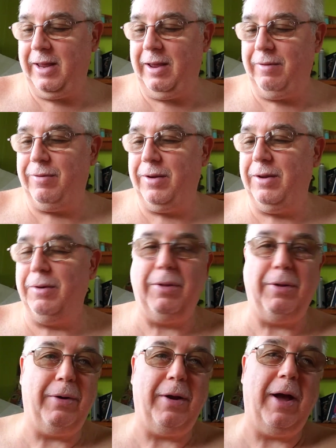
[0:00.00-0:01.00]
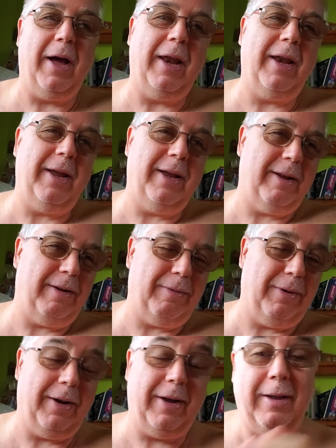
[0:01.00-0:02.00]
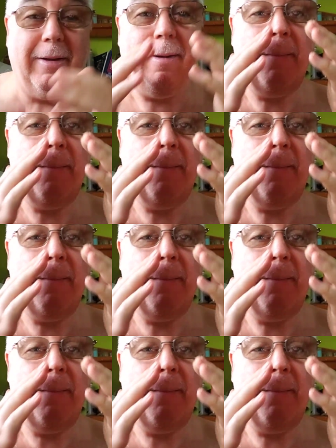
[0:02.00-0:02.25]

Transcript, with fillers: even though they're not, right?